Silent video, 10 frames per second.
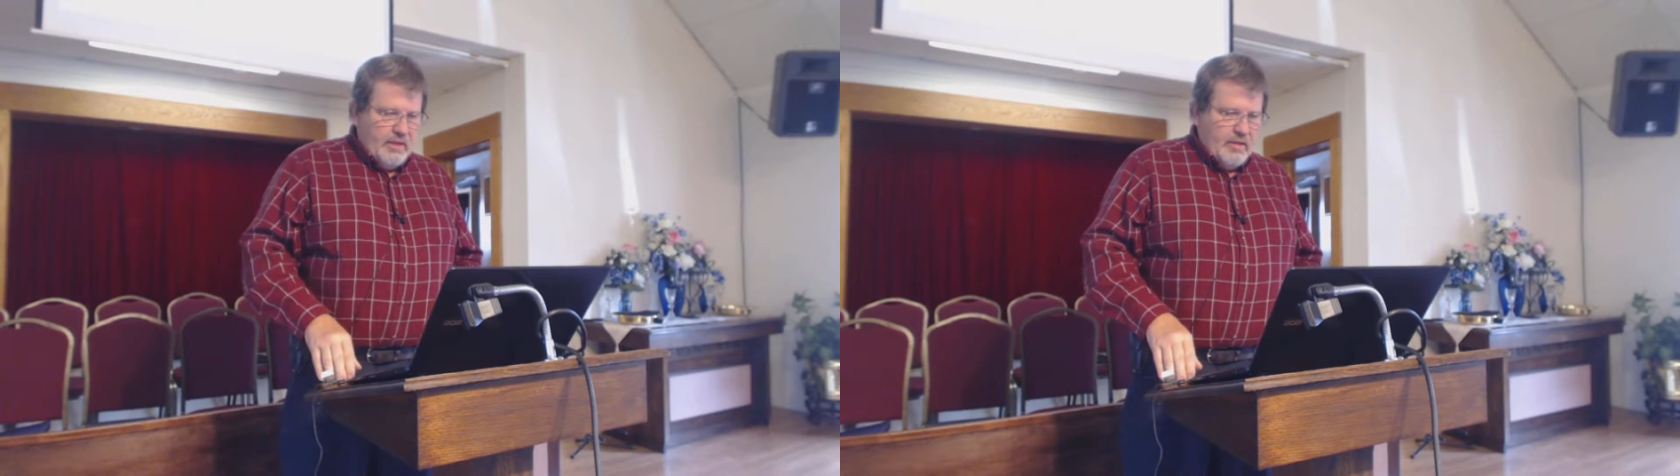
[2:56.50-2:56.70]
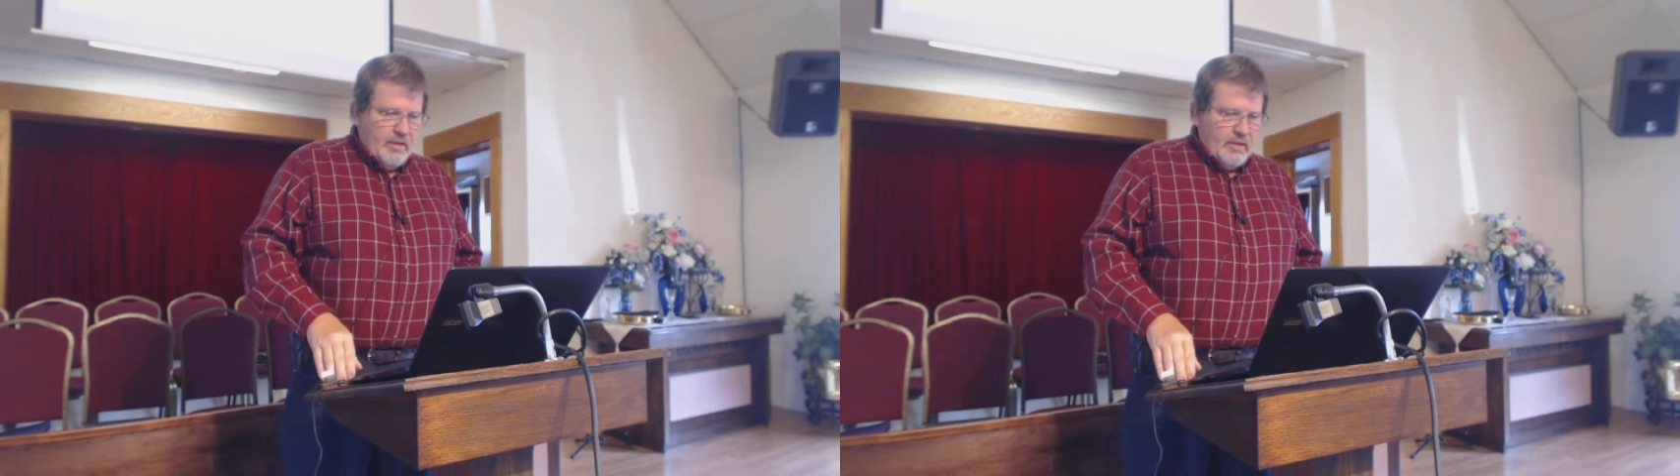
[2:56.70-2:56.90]

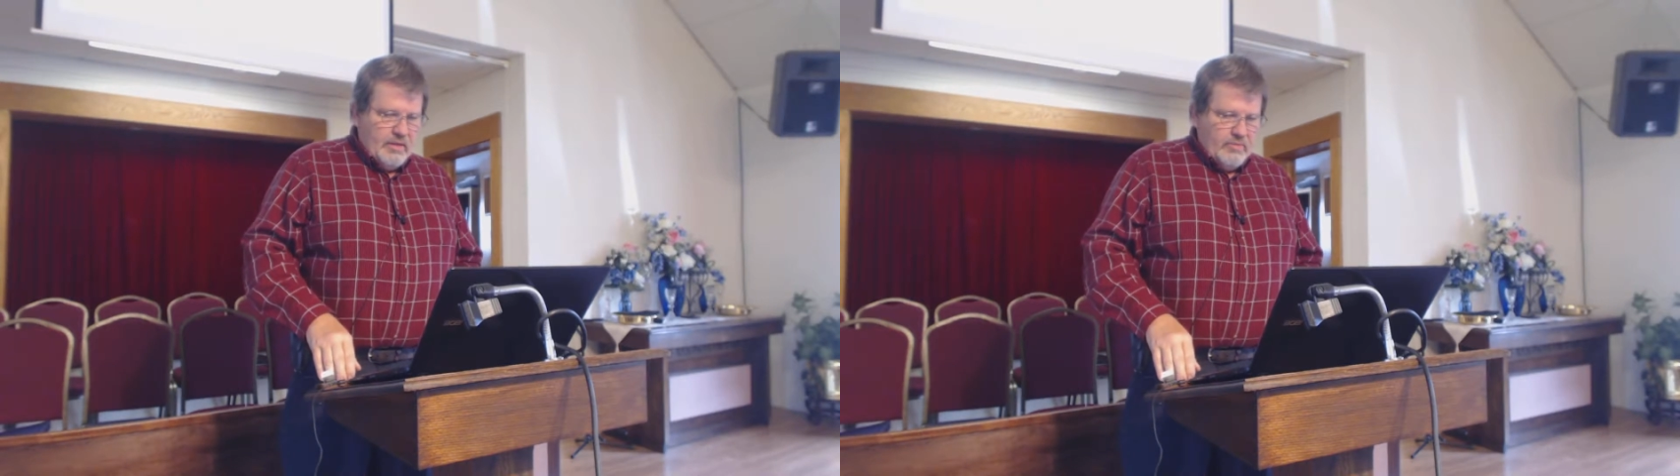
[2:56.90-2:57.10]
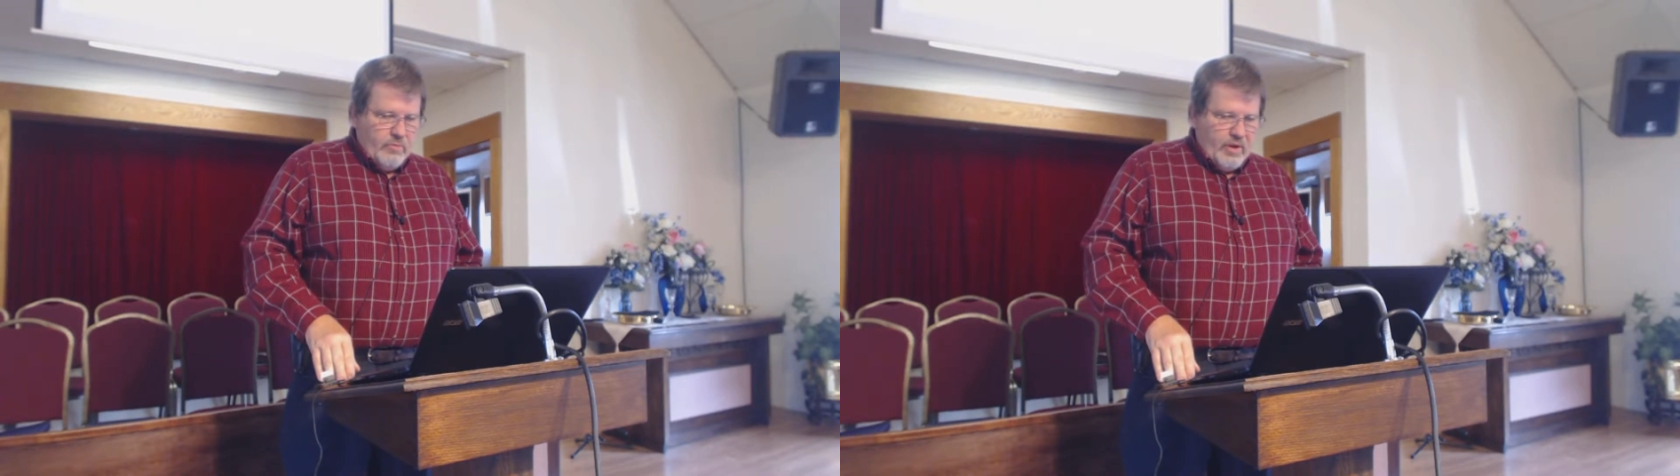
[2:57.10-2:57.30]

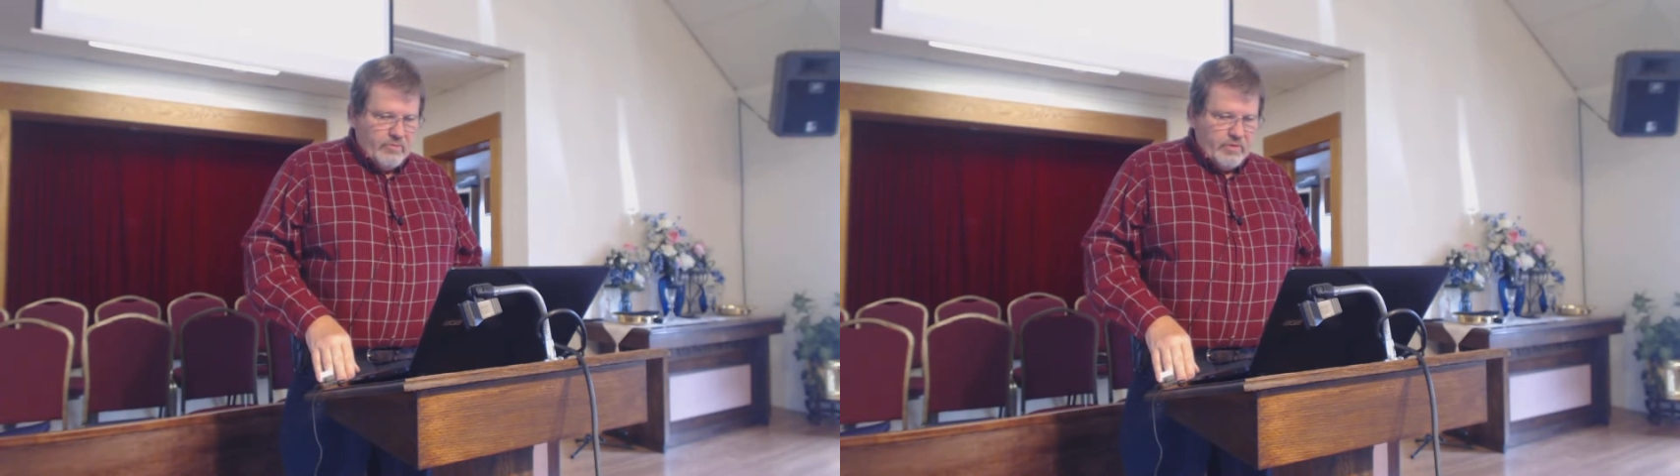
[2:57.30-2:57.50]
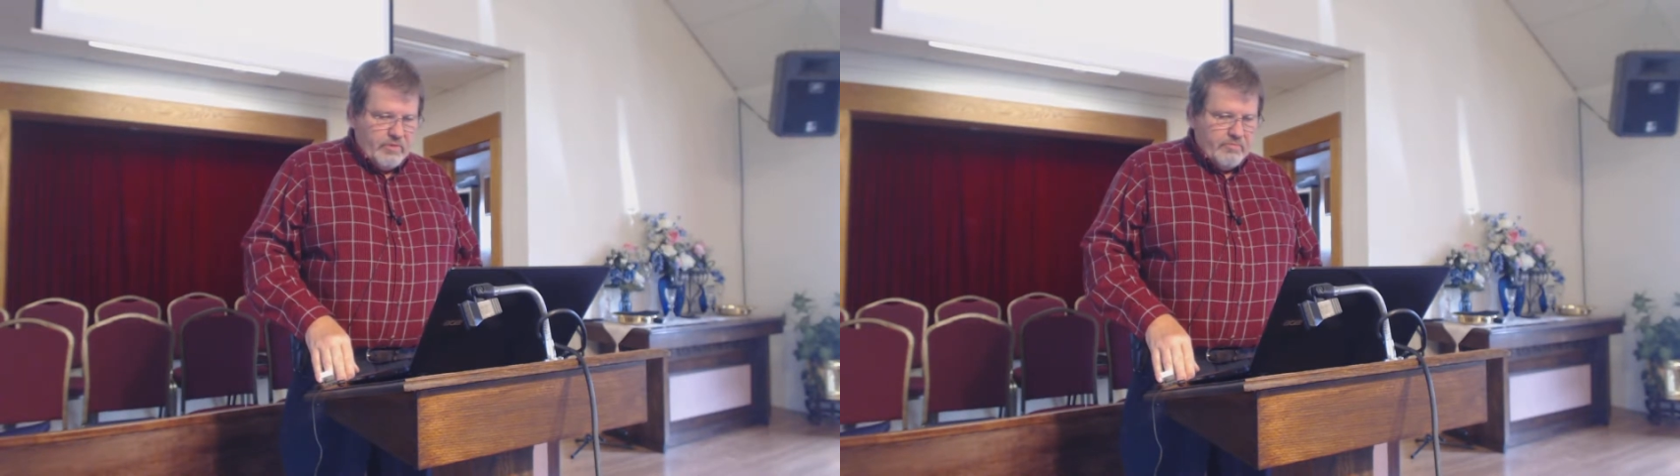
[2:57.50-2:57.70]

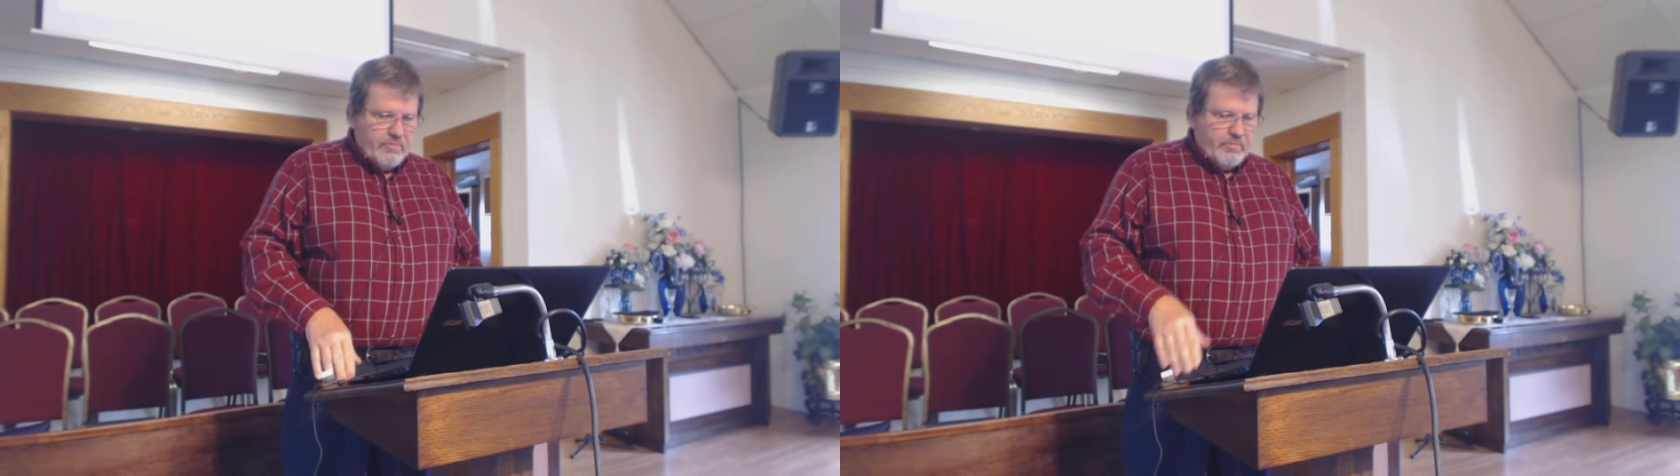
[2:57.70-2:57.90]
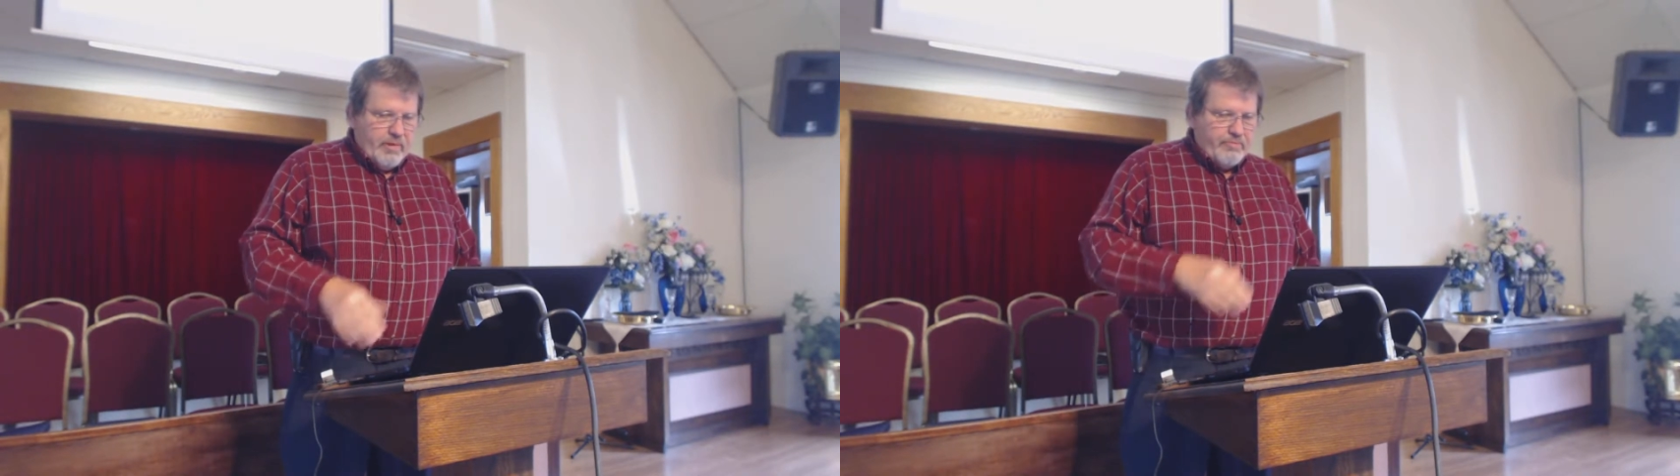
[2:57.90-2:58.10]
What would
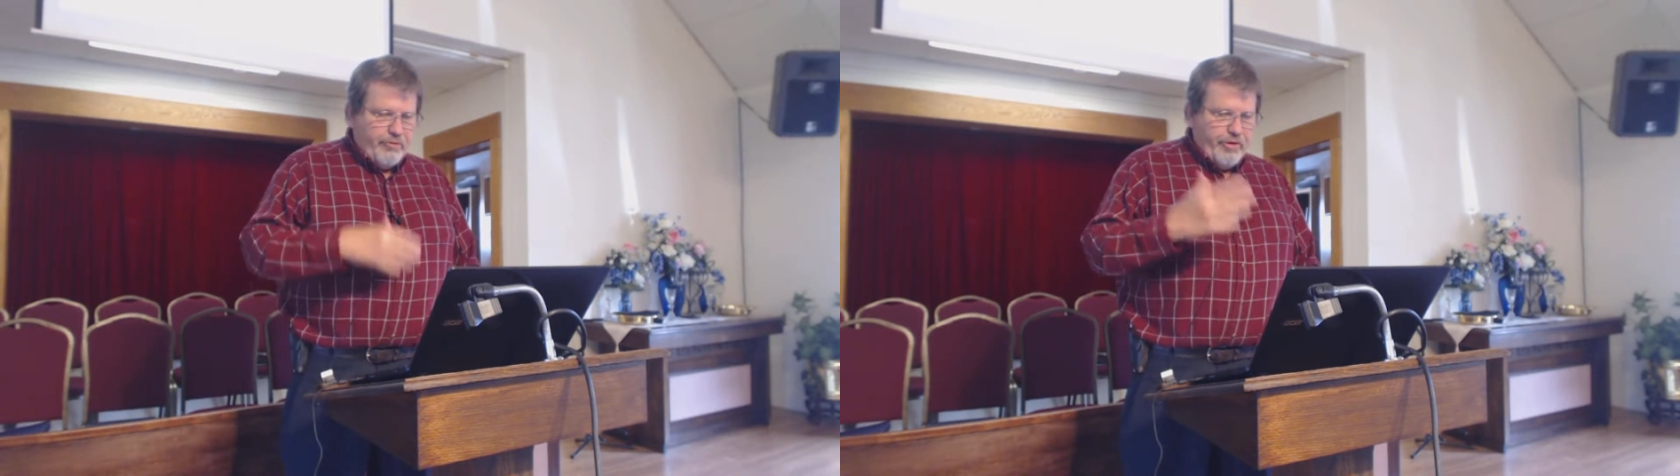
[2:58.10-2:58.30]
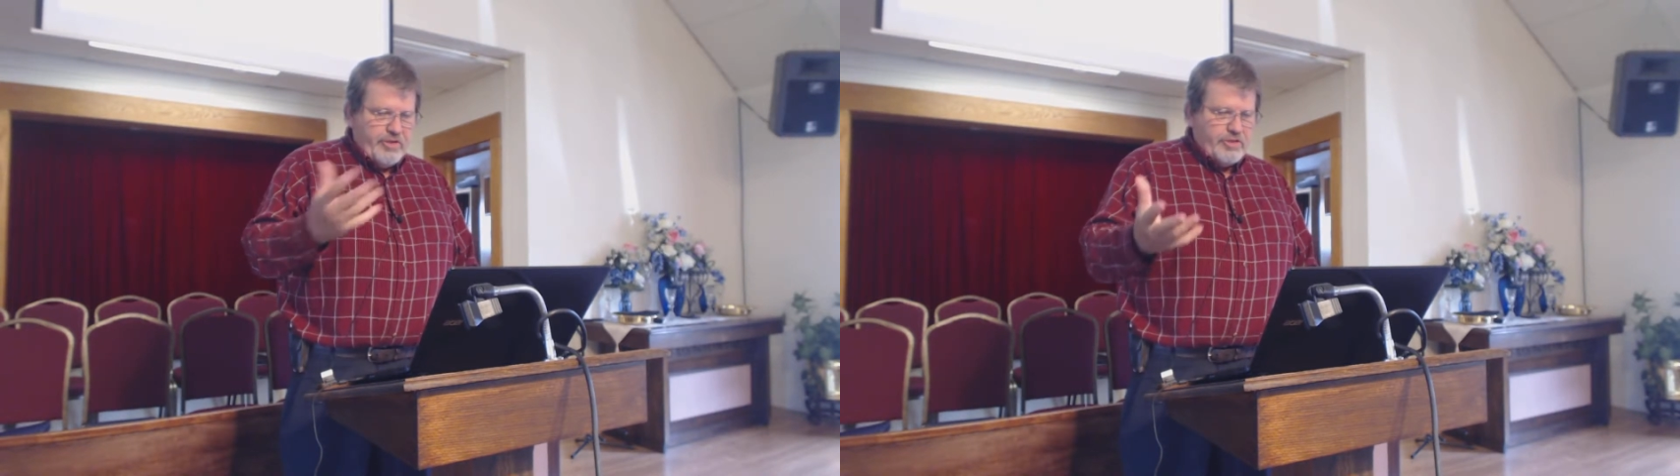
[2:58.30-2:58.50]

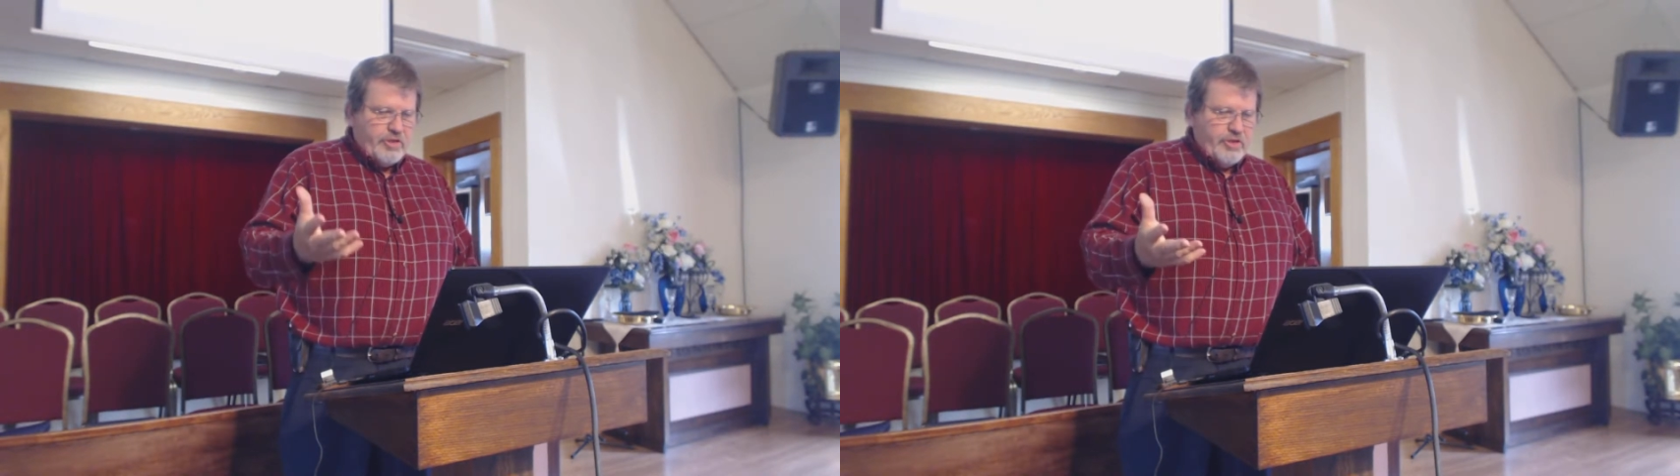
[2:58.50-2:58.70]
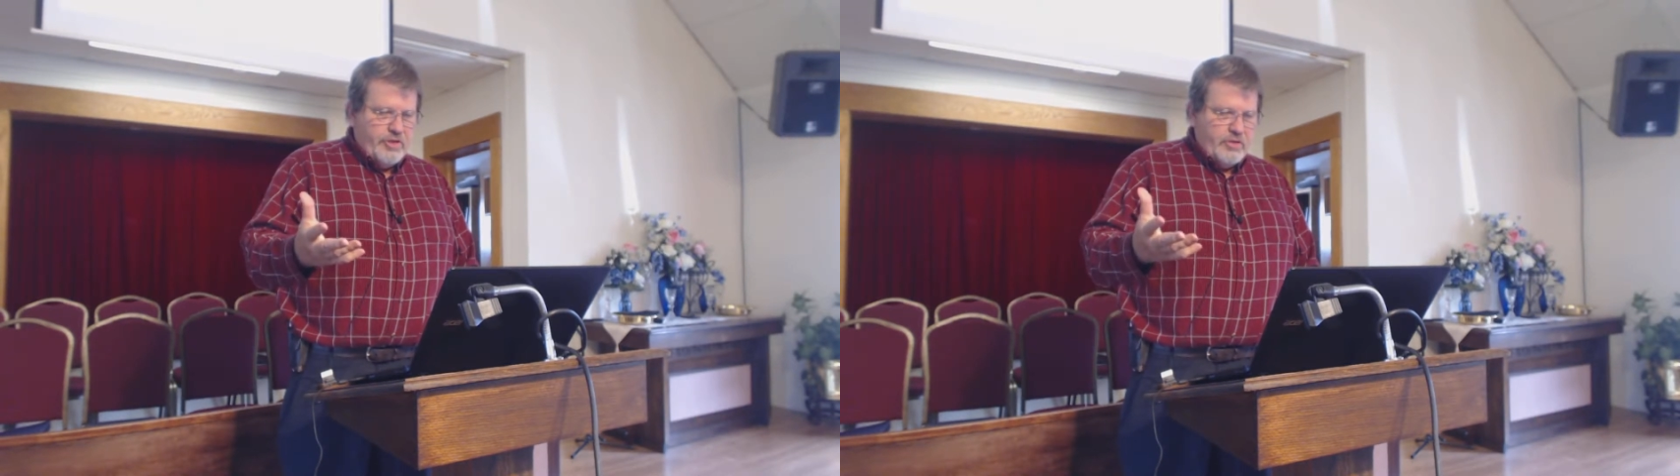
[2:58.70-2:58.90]

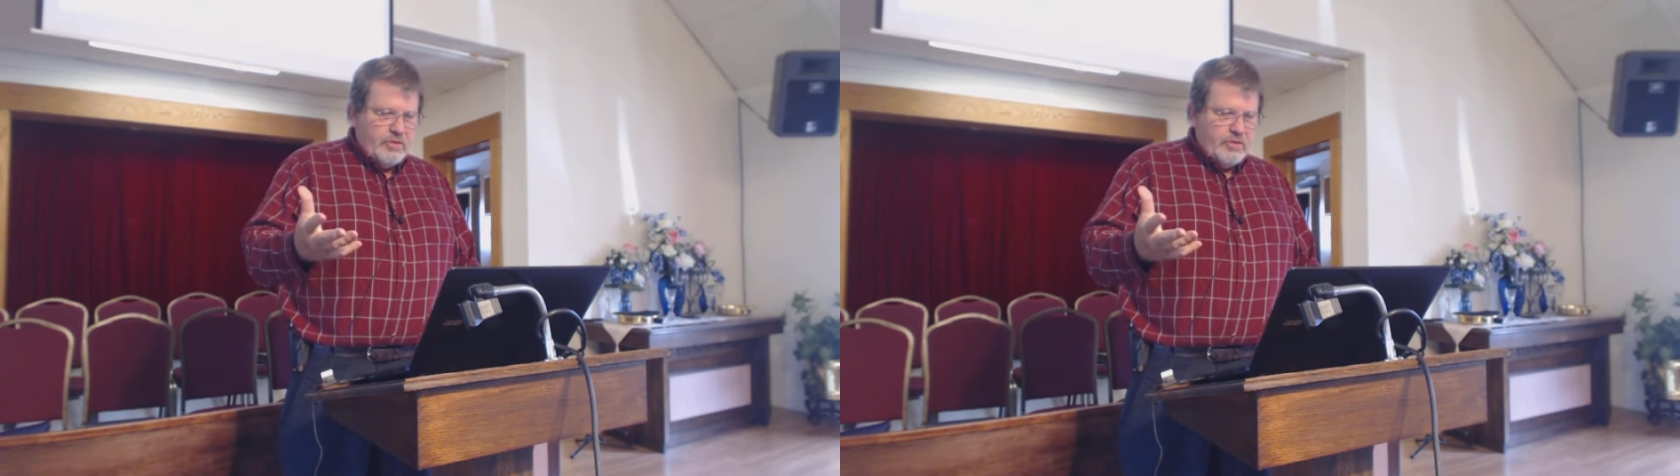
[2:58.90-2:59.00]
priesthood,